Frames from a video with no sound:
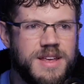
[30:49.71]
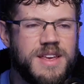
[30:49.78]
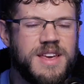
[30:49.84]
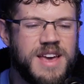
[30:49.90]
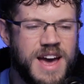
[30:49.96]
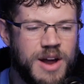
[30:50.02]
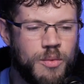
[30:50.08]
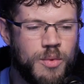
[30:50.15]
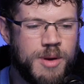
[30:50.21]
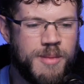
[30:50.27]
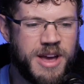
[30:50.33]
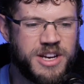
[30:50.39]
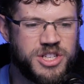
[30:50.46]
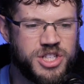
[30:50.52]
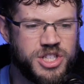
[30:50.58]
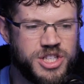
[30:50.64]
Yeah, and we
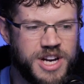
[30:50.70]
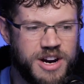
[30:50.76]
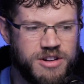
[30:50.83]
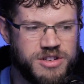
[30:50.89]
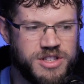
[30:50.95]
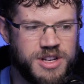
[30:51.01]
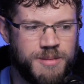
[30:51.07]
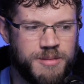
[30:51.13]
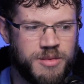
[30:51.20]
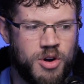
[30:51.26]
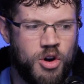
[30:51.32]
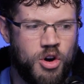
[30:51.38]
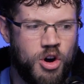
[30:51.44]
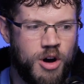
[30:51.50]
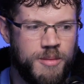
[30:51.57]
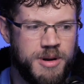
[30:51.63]
may share some
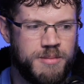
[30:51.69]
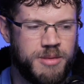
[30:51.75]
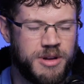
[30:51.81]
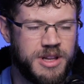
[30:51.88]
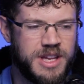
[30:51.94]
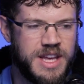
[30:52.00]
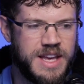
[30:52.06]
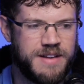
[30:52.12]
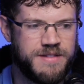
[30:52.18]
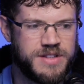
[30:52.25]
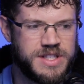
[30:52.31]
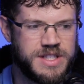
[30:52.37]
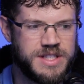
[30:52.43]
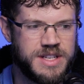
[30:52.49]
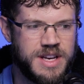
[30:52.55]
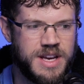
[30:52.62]
common
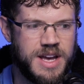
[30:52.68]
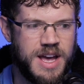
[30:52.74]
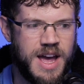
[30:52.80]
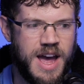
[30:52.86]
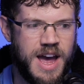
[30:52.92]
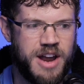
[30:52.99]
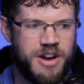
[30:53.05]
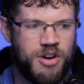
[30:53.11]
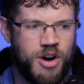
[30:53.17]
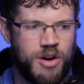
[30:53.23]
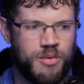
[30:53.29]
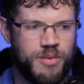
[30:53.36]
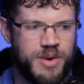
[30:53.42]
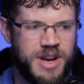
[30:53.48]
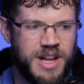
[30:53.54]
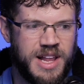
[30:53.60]
beliefs and
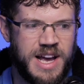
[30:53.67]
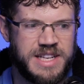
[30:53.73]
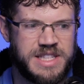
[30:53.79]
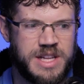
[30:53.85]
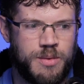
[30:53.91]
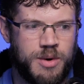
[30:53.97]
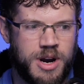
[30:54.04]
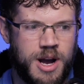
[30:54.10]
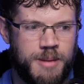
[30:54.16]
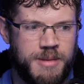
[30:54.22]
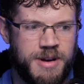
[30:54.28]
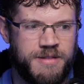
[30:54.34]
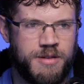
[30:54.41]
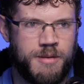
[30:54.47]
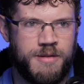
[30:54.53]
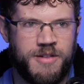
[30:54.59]
not realize that we're
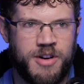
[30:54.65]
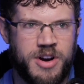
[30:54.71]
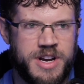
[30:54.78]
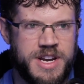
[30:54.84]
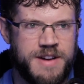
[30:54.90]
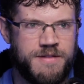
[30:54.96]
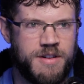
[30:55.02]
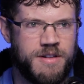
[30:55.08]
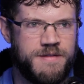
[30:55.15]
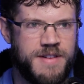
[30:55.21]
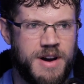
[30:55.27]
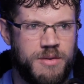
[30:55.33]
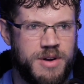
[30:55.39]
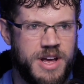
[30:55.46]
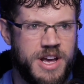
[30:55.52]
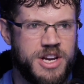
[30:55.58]
coming from a very different
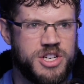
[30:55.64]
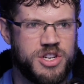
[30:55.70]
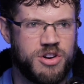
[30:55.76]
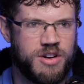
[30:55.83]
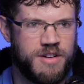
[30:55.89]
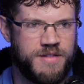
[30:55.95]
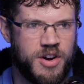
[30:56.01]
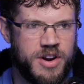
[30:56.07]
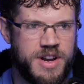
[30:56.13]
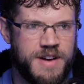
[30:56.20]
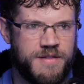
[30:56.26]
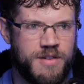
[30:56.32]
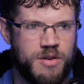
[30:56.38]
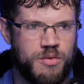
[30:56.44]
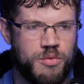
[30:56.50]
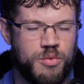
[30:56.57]
foundation or a very
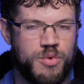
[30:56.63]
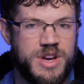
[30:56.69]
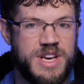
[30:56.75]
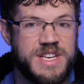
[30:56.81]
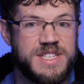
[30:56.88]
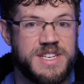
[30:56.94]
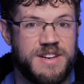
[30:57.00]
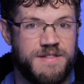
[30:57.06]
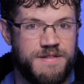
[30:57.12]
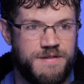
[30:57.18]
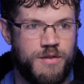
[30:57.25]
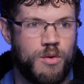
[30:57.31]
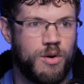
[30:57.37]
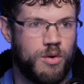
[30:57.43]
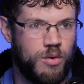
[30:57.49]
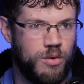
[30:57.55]
different reason
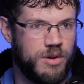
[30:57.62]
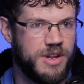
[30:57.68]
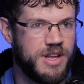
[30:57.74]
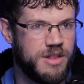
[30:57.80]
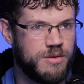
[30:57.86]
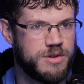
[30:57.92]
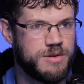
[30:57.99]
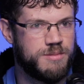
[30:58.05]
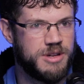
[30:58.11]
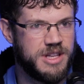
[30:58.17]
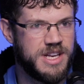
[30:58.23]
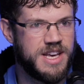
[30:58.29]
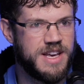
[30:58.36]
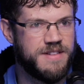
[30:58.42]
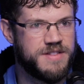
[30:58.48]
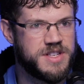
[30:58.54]
for holding those
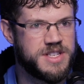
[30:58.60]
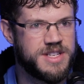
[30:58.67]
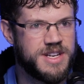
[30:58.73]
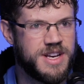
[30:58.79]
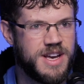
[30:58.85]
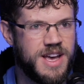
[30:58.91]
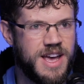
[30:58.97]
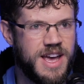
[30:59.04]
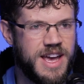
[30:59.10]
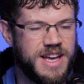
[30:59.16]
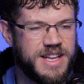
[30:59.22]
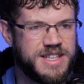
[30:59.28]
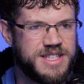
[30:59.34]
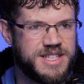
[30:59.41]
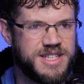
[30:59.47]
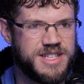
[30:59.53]
beliefs. Mm-hmm.
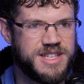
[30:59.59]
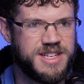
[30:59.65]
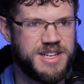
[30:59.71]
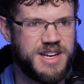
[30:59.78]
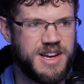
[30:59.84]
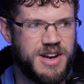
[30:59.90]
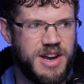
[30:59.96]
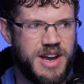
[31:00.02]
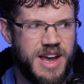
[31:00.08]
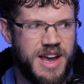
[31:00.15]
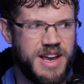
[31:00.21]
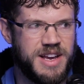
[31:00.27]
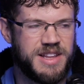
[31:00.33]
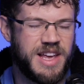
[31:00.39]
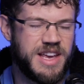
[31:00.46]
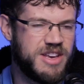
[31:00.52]
It's
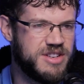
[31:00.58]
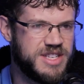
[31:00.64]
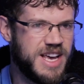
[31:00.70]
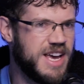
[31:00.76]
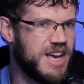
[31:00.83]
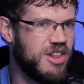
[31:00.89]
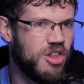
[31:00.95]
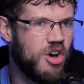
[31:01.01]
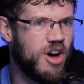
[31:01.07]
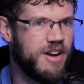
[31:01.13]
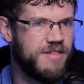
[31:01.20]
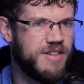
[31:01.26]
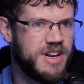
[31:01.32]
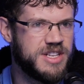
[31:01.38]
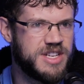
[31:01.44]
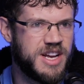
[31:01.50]
like you say, a lot
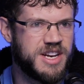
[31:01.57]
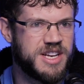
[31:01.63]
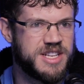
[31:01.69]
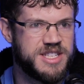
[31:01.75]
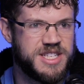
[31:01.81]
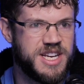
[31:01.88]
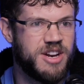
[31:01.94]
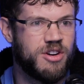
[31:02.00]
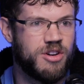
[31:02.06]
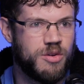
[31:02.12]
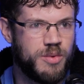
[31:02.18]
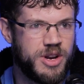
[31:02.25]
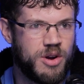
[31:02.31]
of it is unconsidered.